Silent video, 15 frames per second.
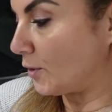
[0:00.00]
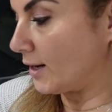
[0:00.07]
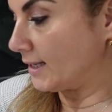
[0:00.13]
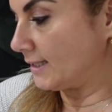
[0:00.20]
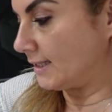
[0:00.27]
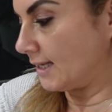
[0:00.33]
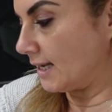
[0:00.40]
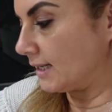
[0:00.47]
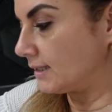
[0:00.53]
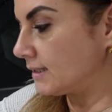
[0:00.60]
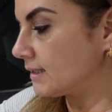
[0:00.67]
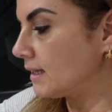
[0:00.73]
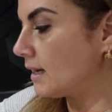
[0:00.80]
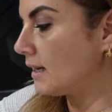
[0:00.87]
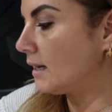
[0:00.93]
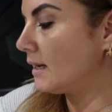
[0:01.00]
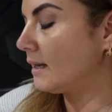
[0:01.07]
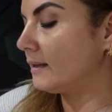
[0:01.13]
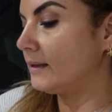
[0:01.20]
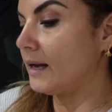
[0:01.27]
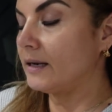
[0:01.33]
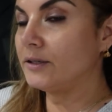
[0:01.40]
present
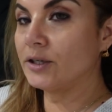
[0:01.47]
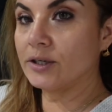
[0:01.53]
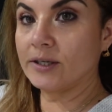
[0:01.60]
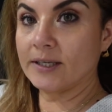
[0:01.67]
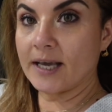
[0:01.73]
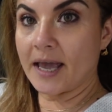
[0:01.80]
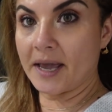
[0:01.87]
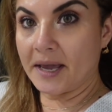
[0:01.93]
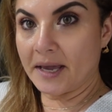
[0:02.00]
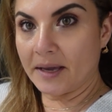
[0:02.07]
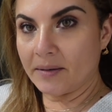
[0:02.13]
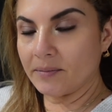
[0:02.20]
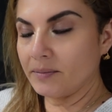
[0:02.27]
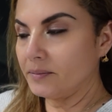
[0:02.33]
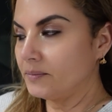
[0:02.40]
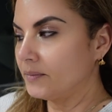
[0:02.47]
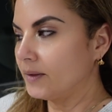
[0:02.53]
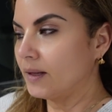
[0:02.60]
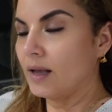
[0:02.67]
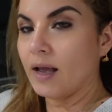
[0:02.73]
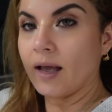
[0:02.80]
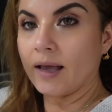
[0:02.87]
that just came.
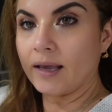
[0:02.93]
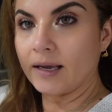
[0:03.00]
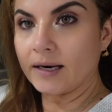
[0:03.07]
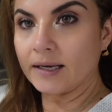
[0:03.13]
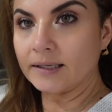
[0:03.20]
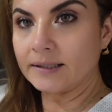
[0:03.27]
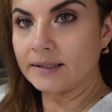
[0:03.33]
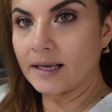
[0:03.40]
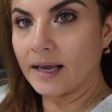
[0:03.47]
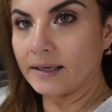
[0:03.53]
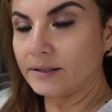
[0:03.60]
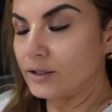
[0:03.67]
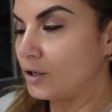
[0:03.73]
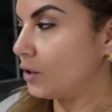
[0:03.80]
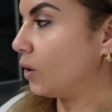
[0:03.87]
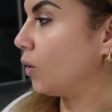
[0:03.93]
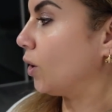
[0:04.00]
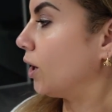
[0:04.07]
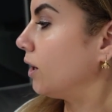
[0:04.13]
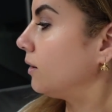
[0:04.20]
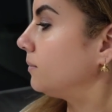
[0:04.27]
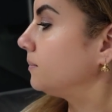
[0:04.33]
It is a
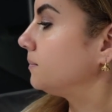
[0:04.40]
Dior.